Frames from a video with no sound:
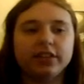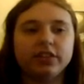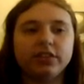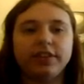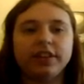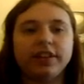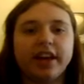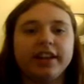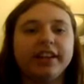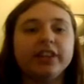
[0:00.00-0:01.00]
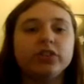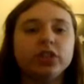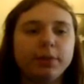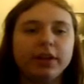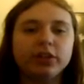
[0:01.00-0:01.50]
and stuff like that, and actually
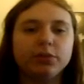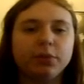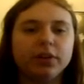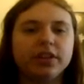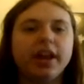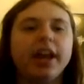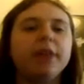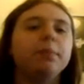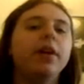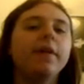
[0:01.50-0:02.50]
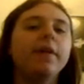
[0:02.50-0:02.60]
spends more time